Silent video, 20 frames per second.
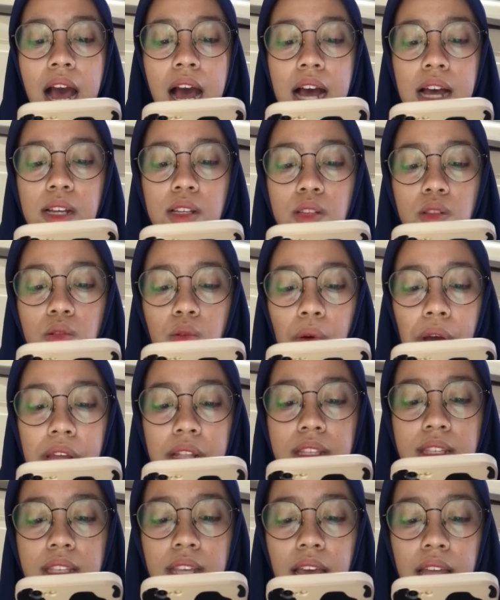as to
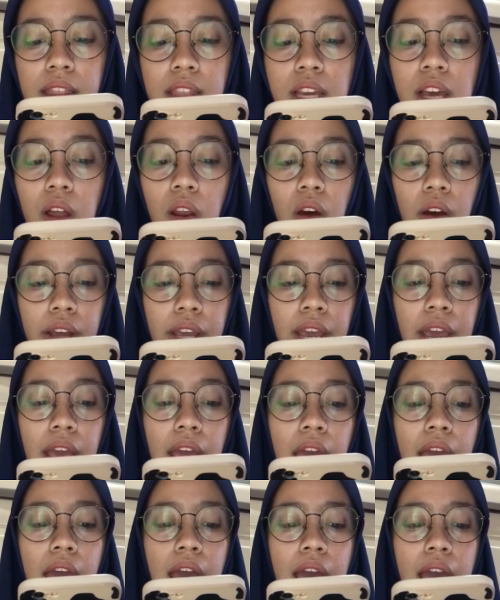its etiology.
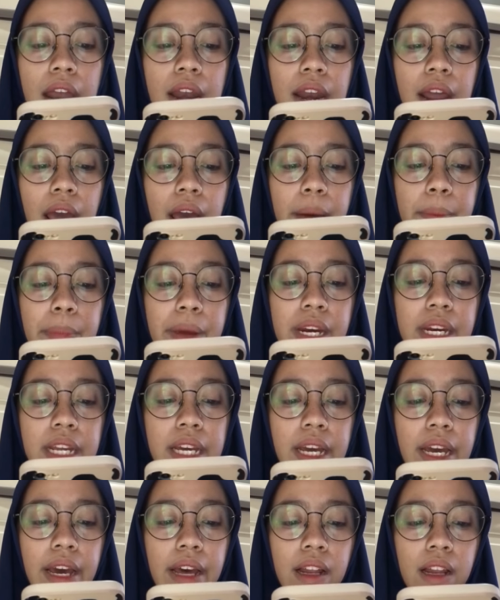An
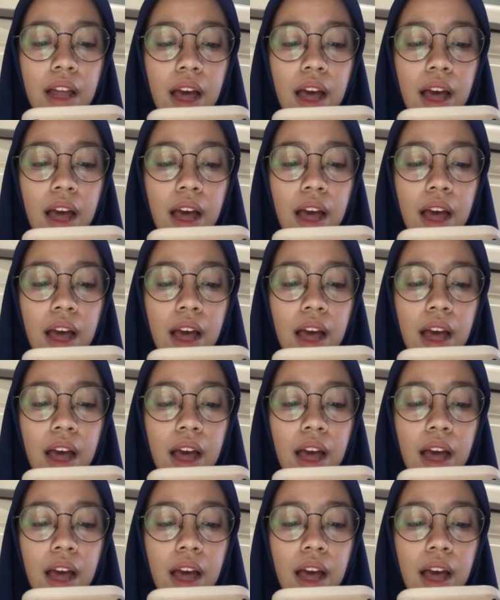appendical